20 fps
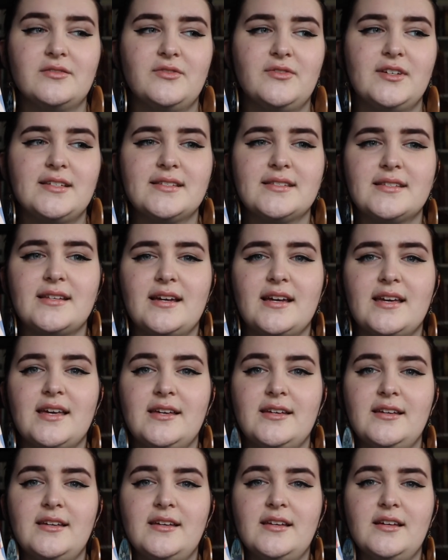feels like
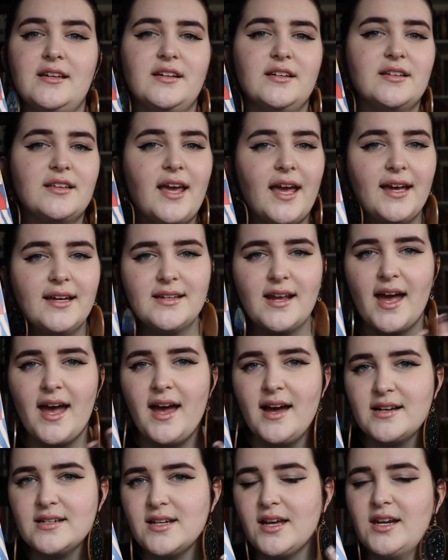he can't
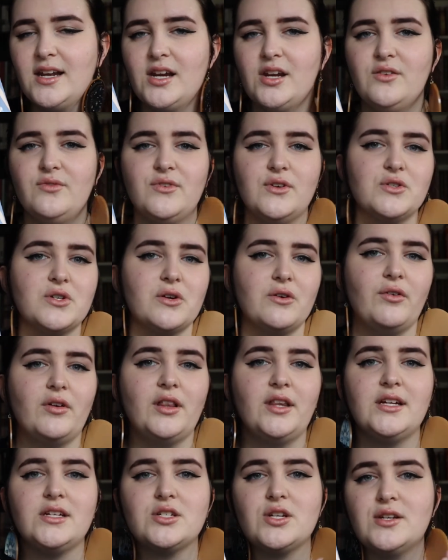act on any future
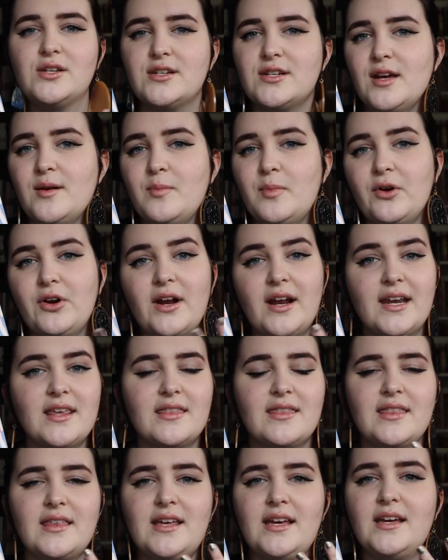relationship or
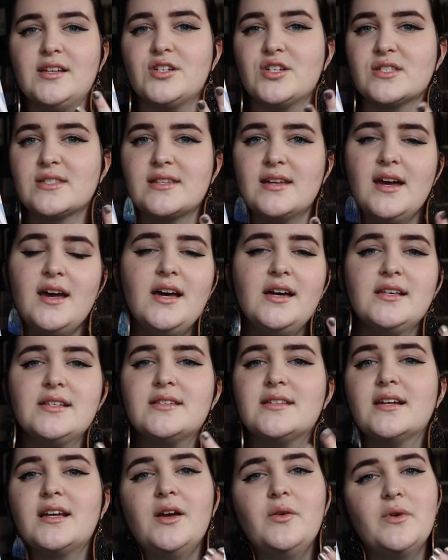anything, just
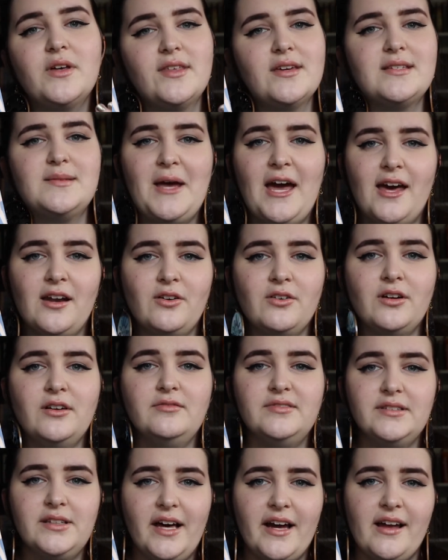sticking with his pattern
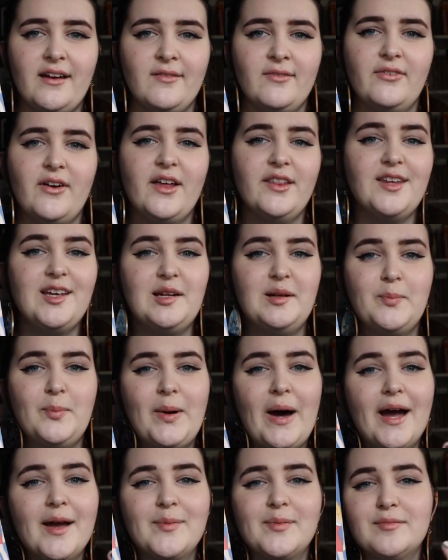of life, and then
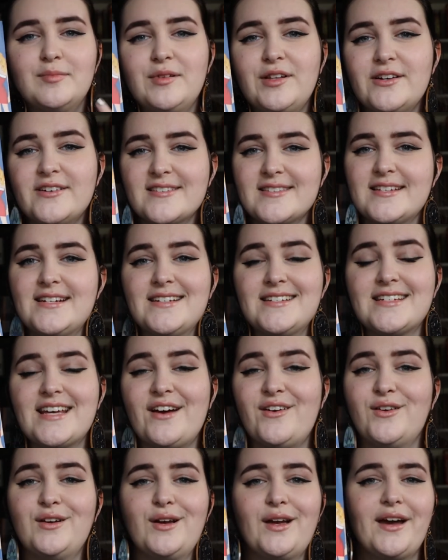Piper blows into
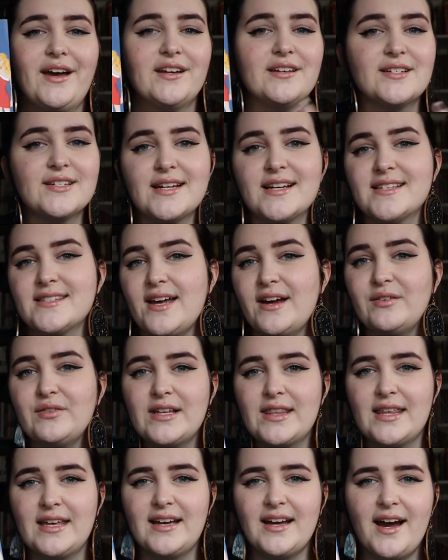town and kind of shakes
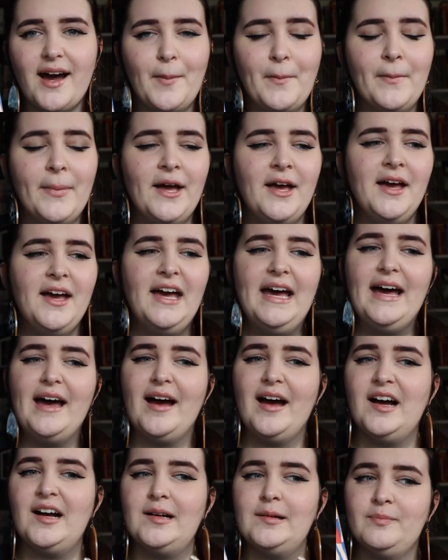everything up.
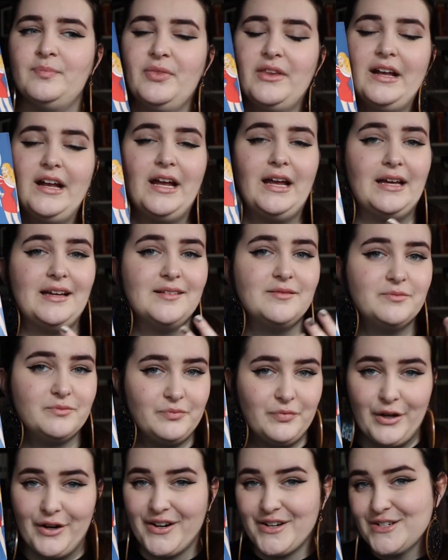
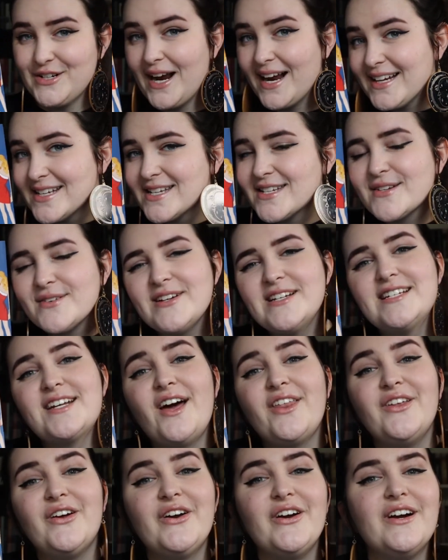They're attracted to each
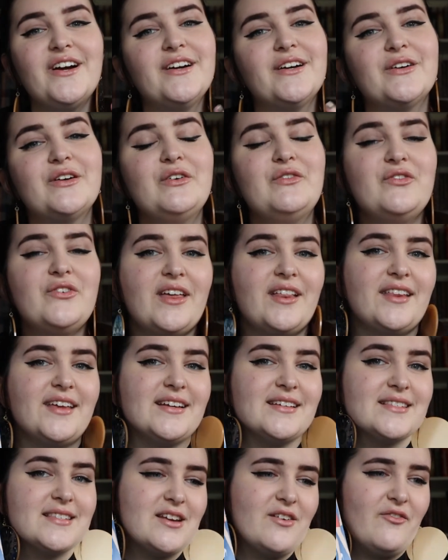other,
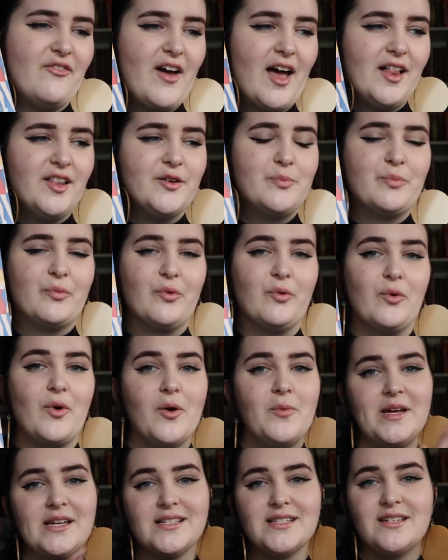feelings develop,
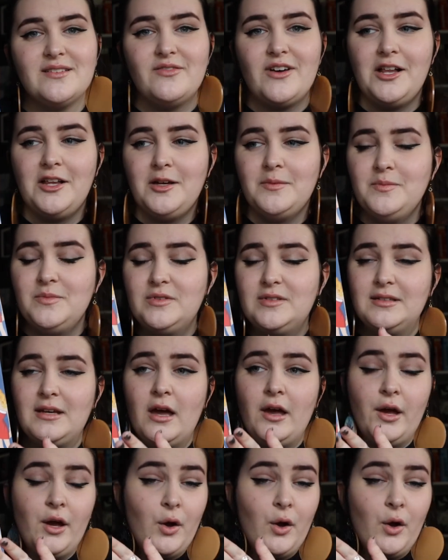romance develops.